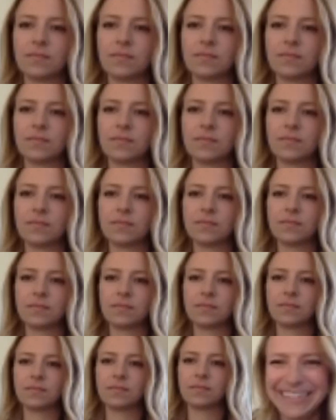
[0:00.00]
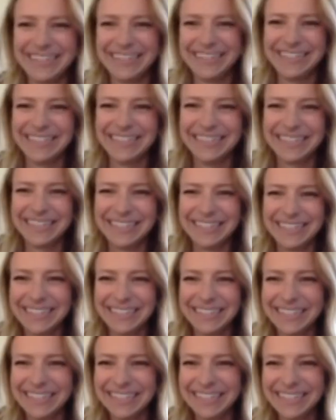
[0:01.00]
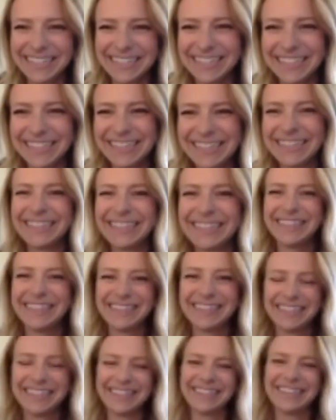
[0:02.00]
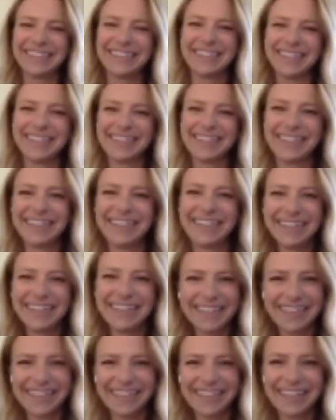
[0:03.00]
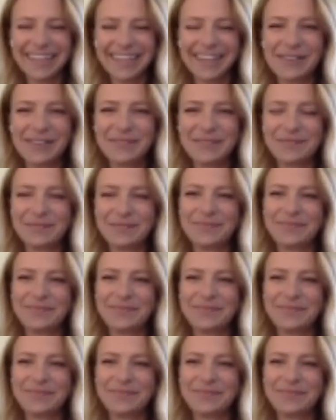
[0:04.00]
This person isn't speaking.